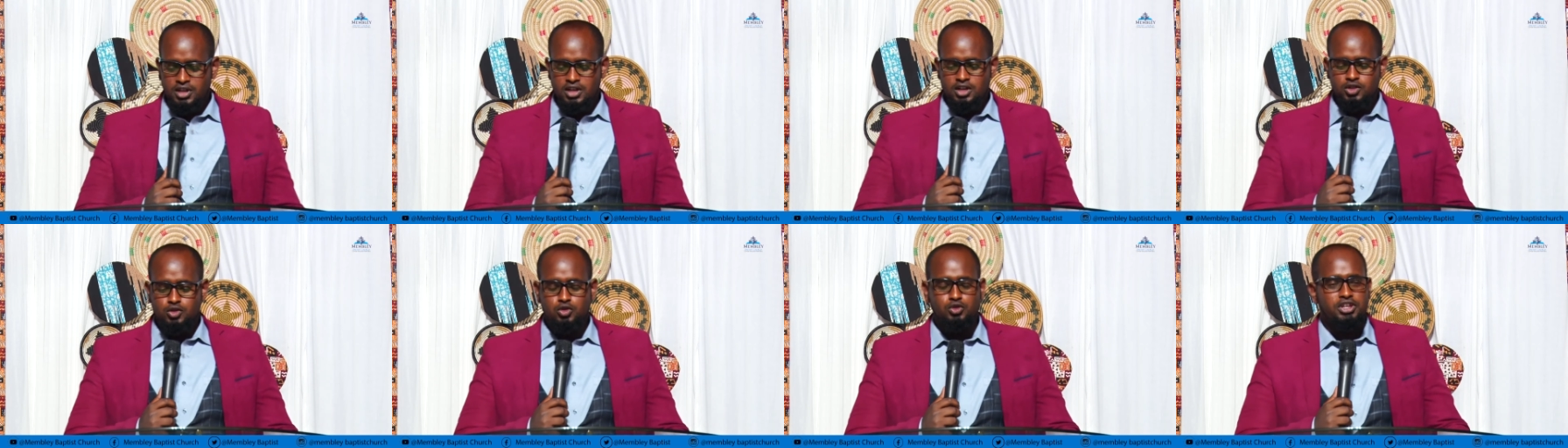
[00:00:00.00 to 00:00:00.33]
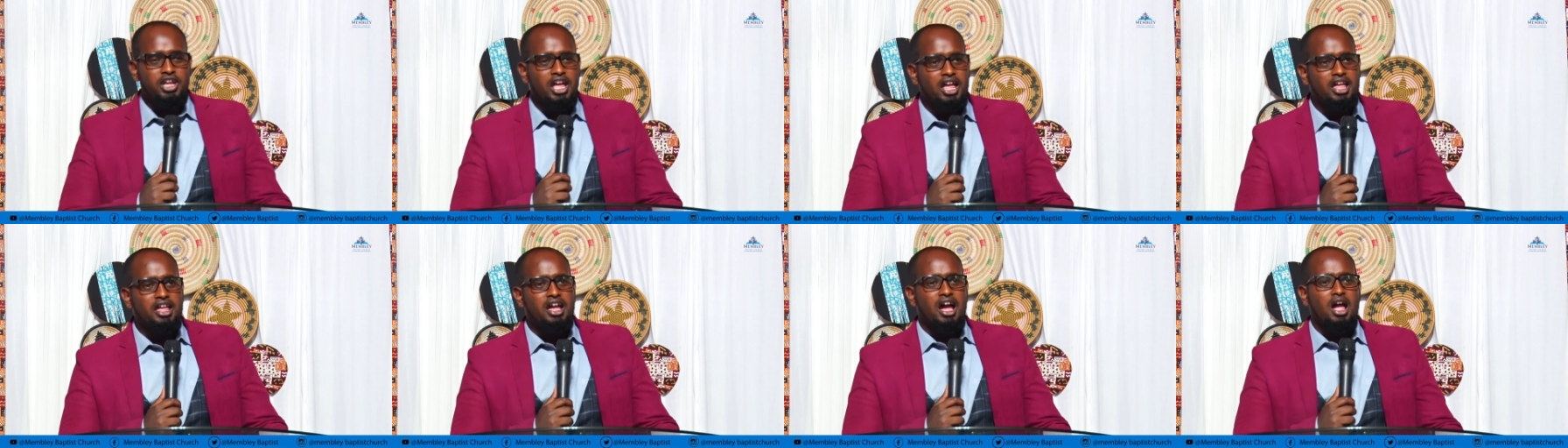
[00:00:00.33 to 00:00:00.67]

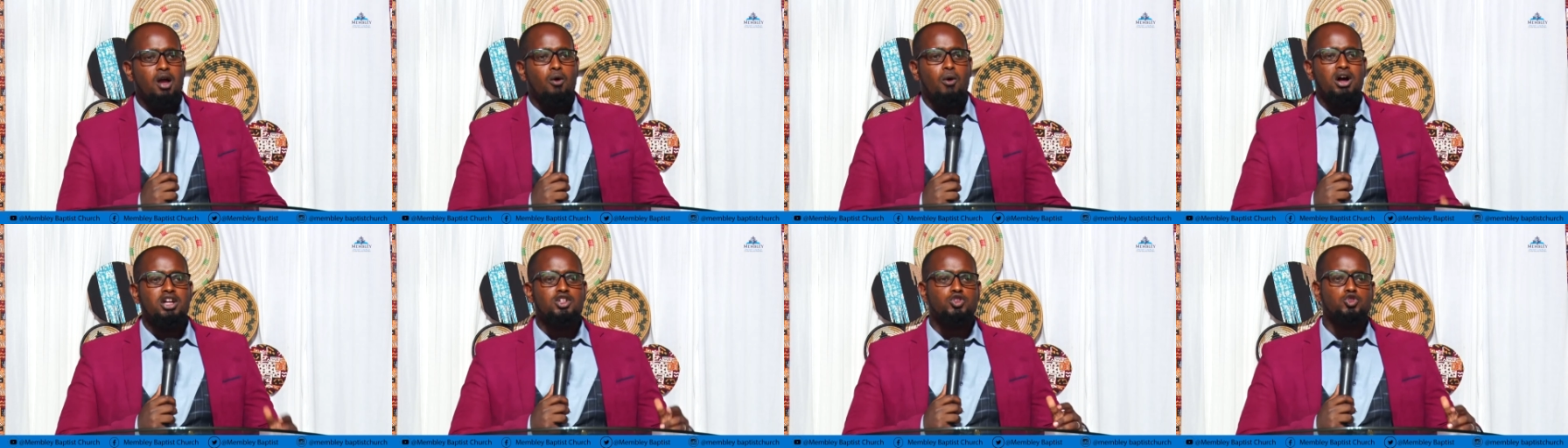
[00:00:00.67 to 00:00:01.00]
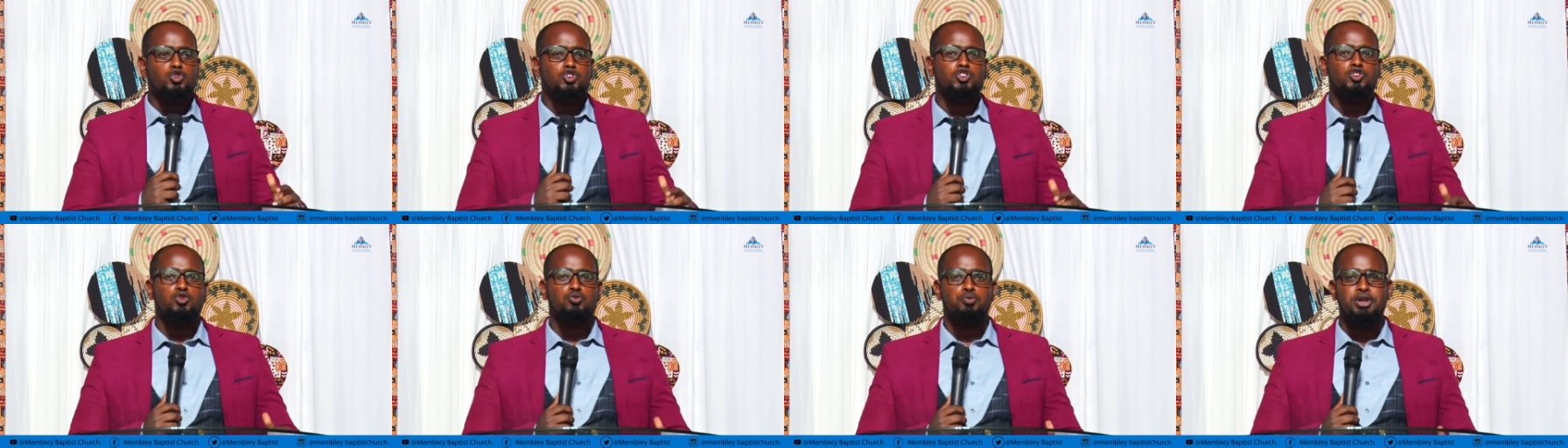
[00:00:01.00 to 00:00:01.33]
Today I want to
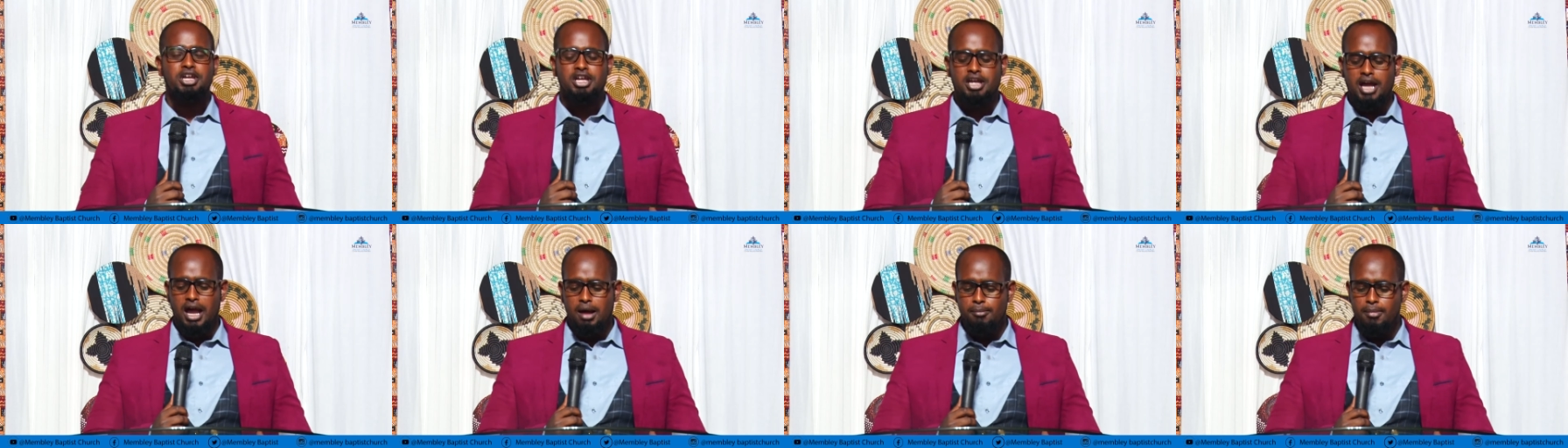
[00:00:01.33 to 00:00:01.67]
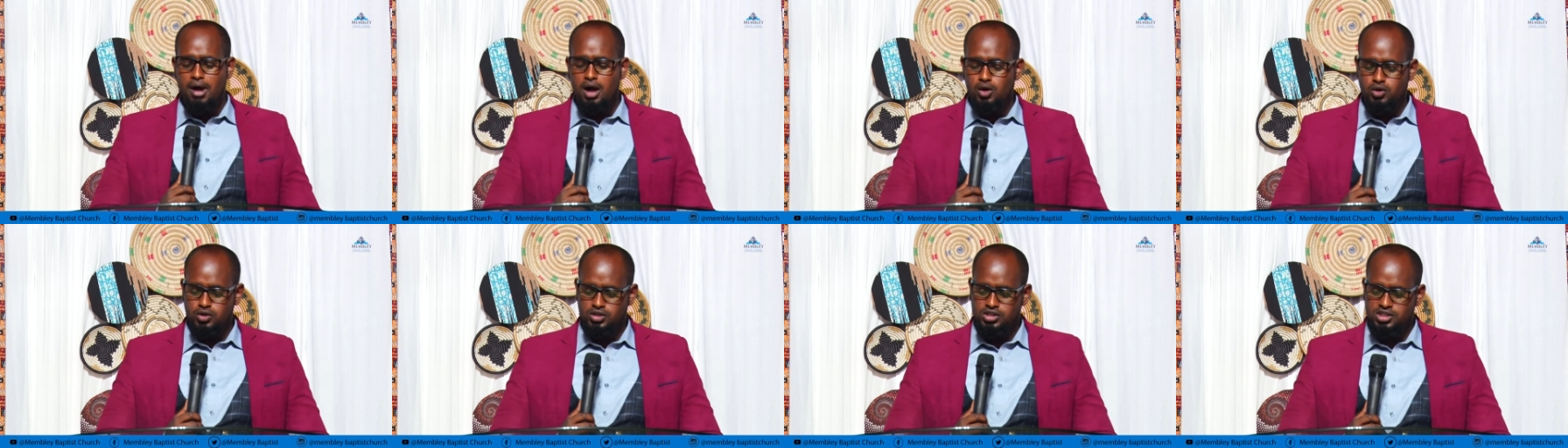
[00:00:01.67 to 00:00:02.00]
speak
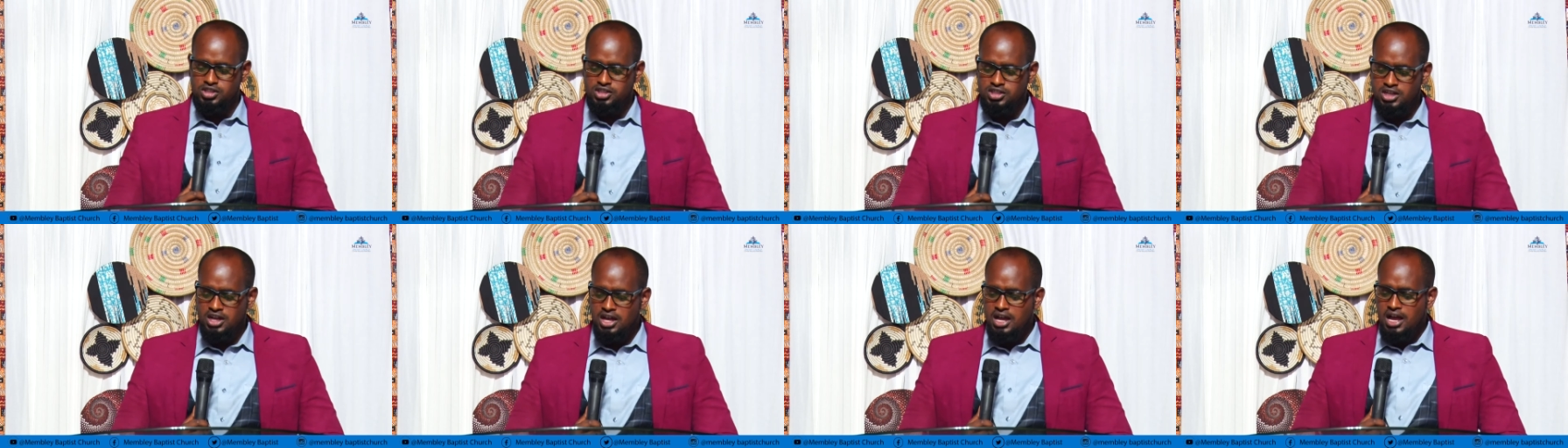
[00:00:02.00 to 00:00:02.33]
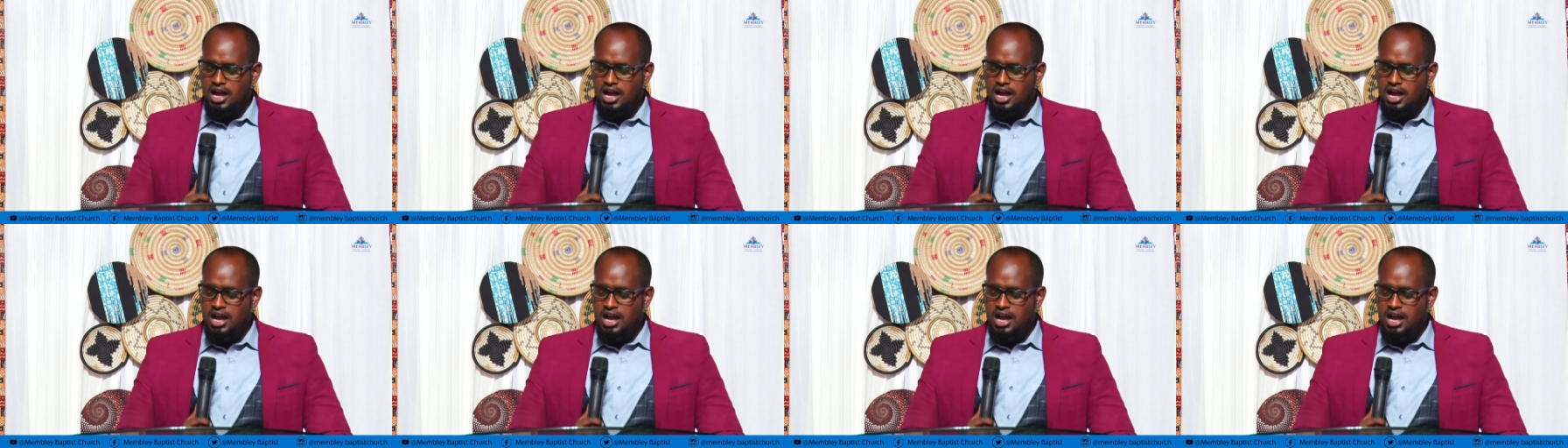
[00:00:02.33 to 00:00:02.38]
about